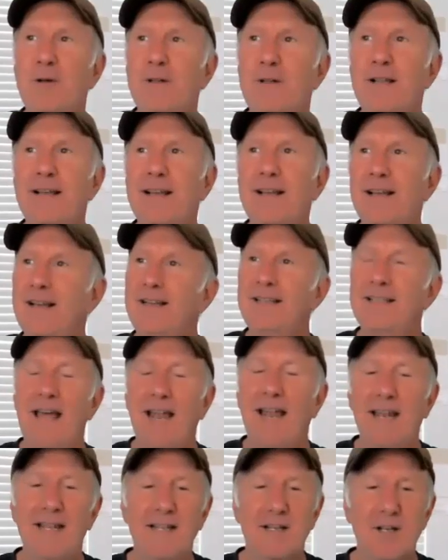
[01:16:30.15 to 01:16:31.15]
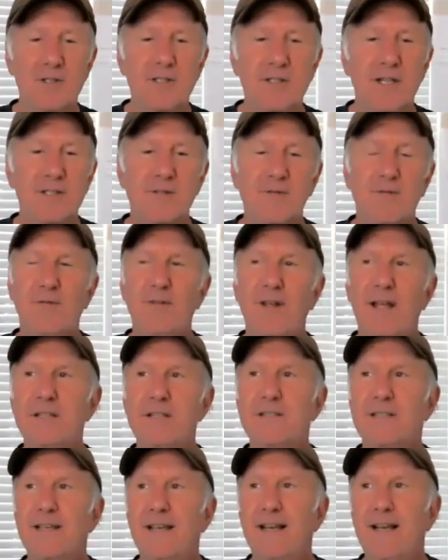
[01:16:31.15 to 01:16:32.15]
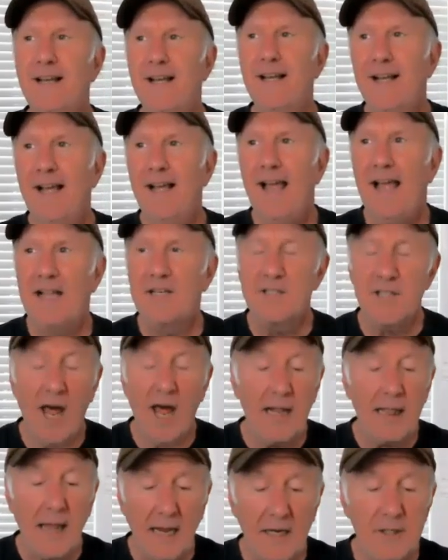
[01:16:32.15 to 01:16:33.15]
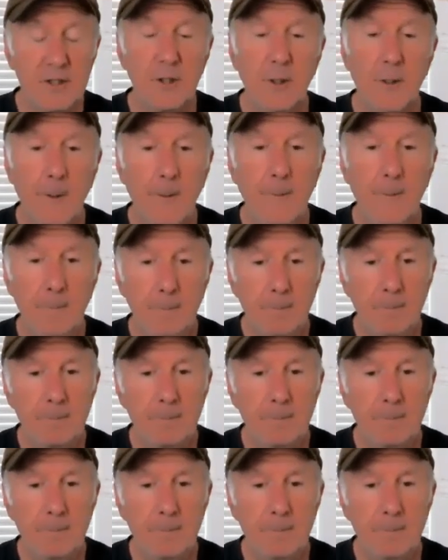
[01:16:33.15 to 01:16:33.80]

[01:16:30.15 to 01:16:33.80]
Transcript: You like it because it's not a lecture.